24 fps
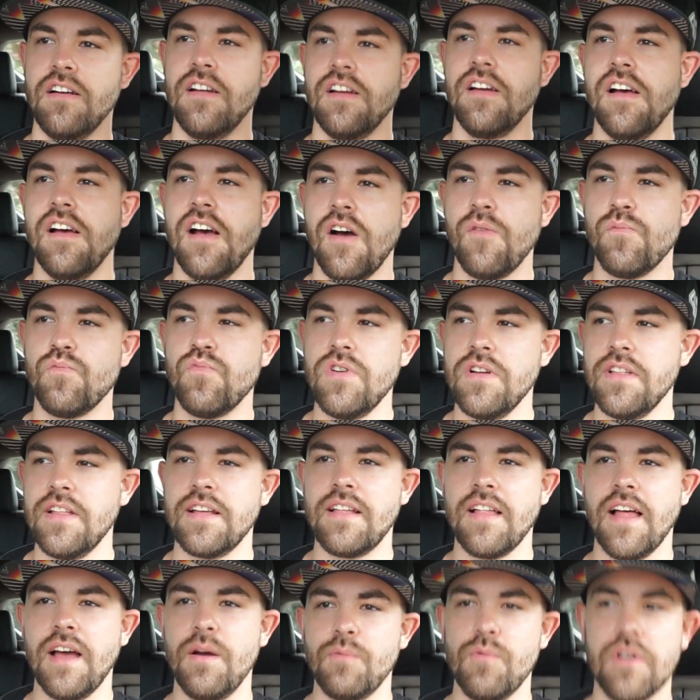I'm really
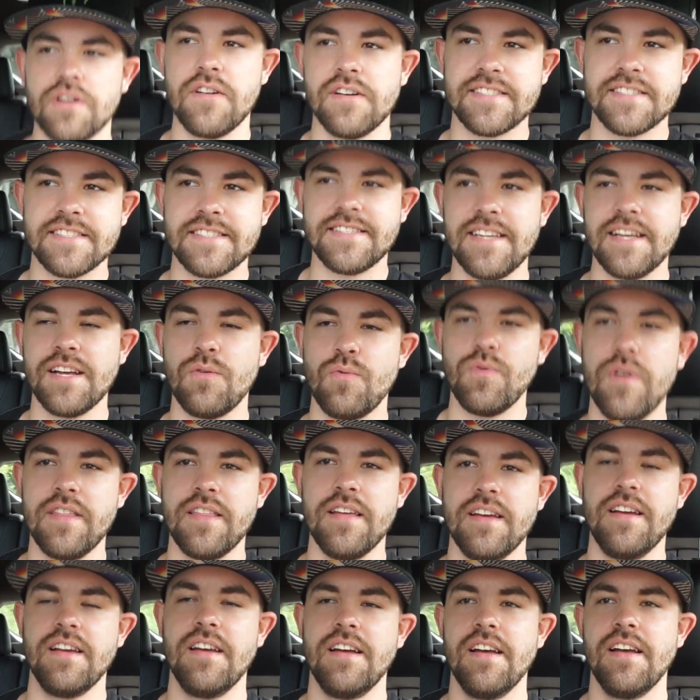glad we're going to stick with
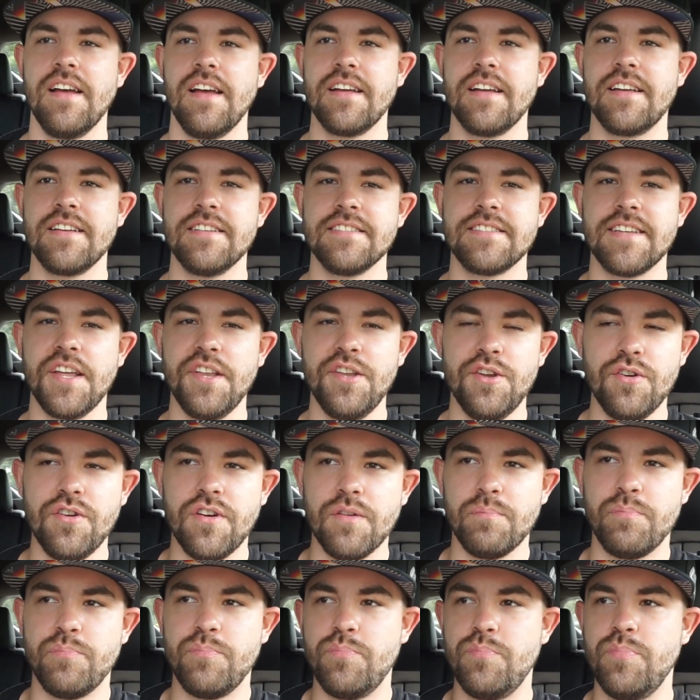it and continue to
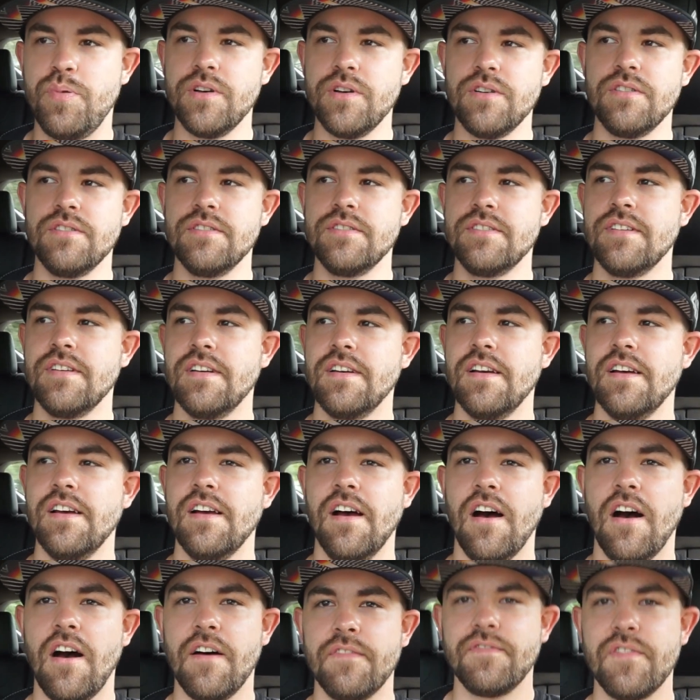build
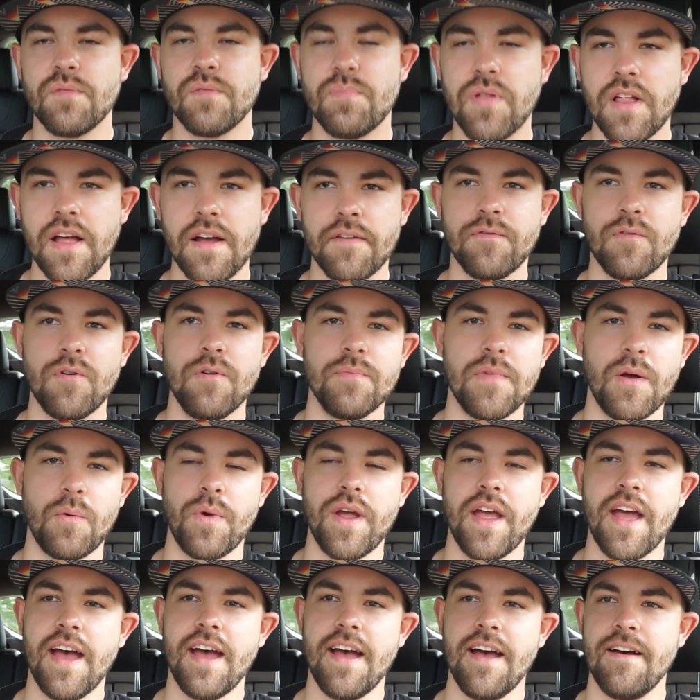off of the platform that
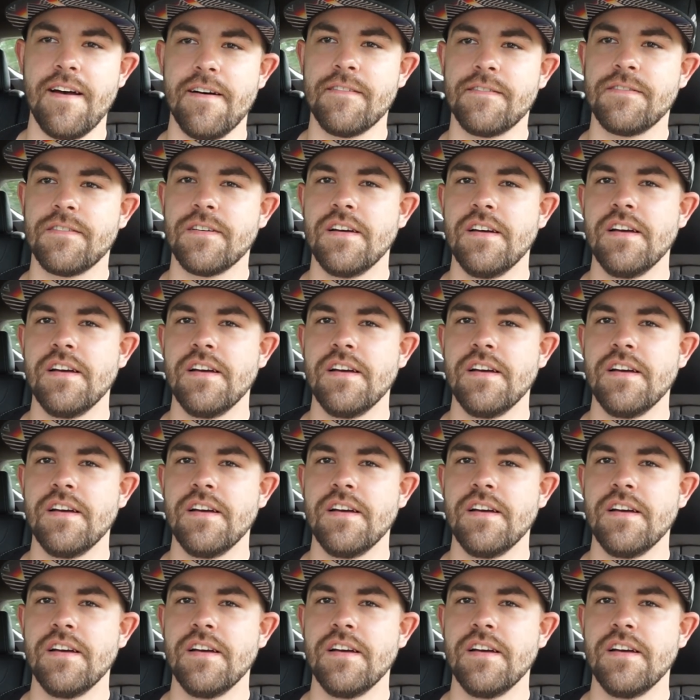we have.